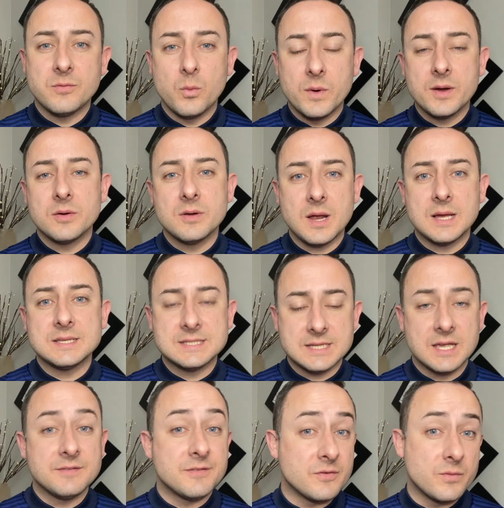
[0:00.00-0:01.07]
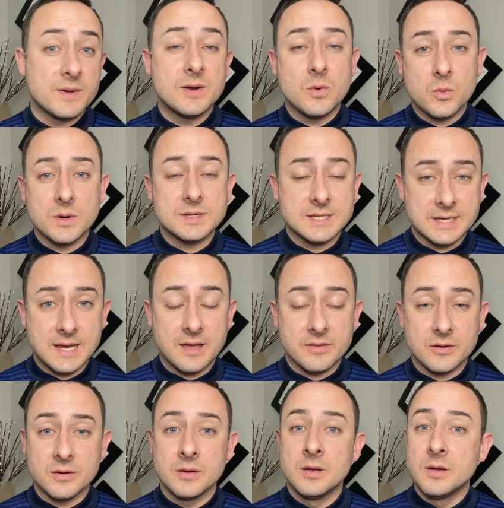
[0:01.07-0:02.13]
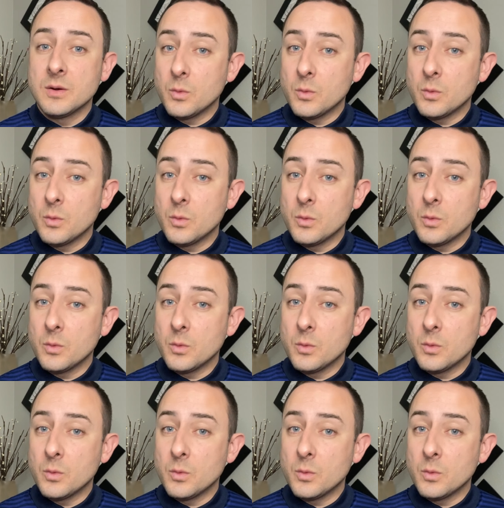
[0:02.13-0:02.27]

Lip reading: we're not safe, if we don't work together,